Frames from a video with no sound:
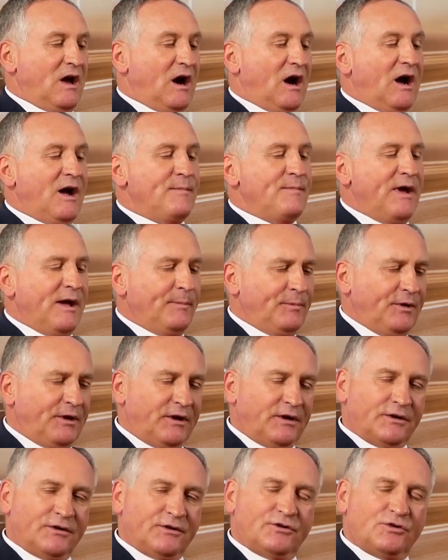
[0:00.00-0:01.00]
I'm
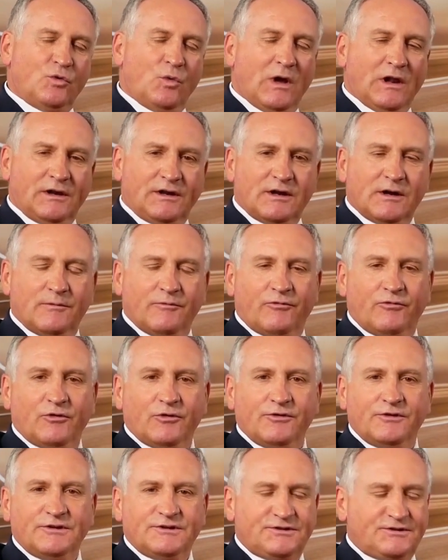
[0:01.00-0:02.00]
happy to welcome
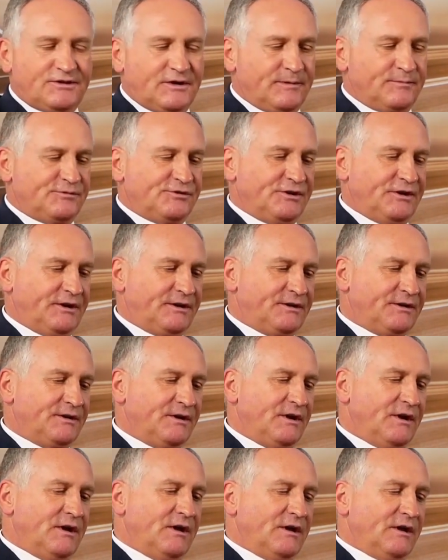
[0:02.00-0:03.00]
for this subject
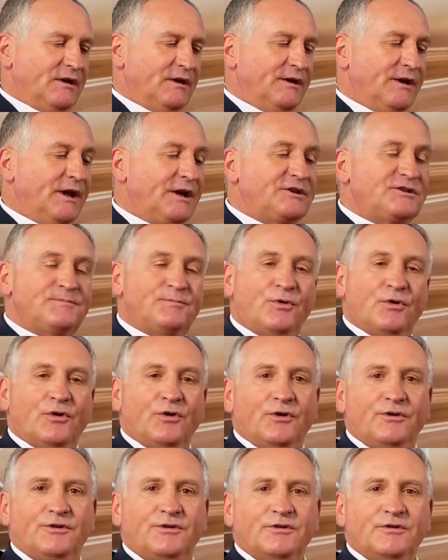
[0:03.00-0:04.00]
an
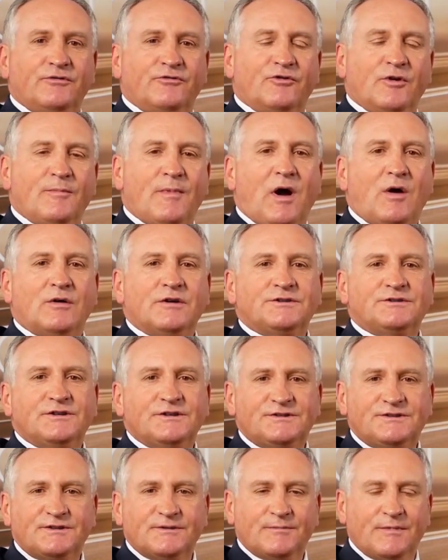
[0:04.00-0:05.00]
expert from our
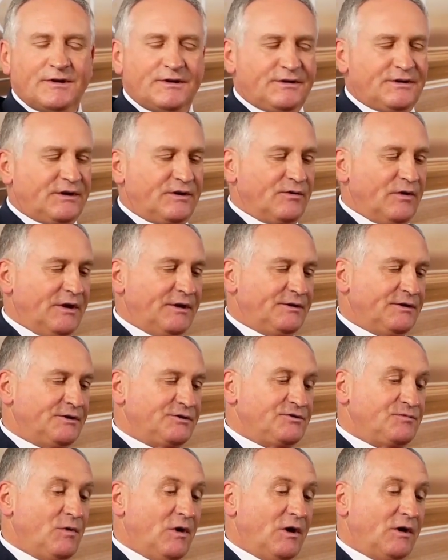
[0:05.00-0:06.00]
system integrator
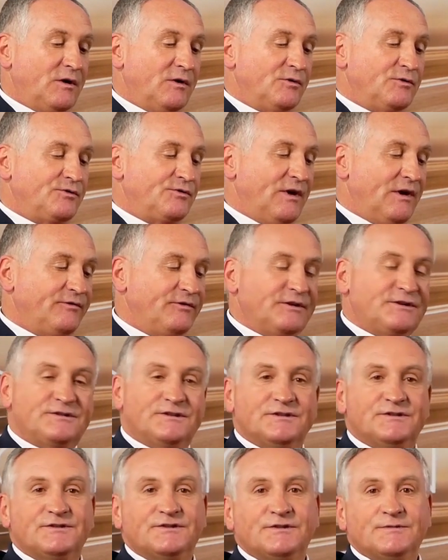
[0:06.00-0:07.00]
SWARCO Traffic
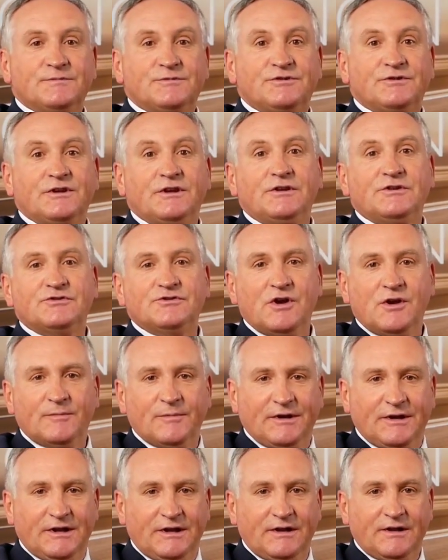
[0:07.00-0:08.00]
Systems in
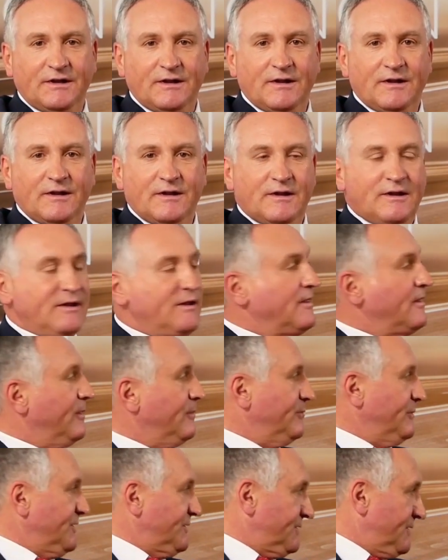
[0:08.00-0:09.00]
Germany,
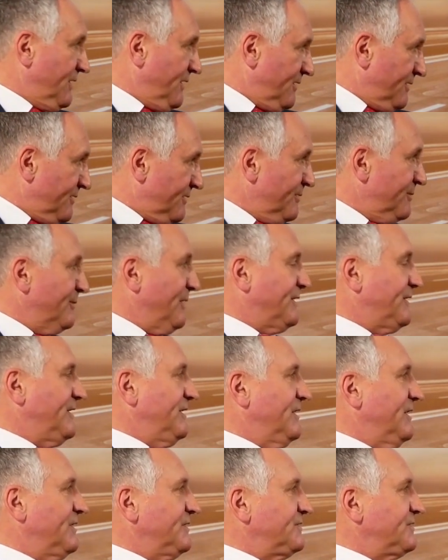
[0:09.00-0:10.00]
Mr.
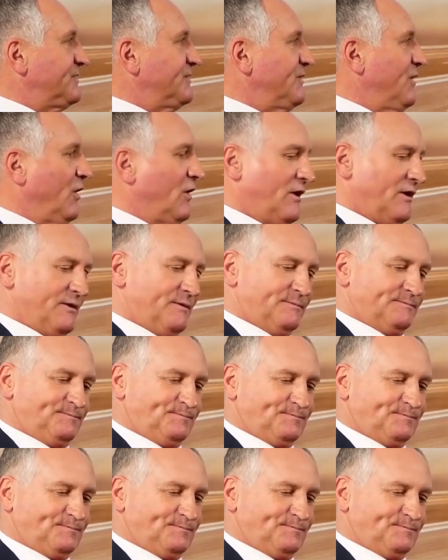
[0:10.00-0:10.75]
Matthias Nolle.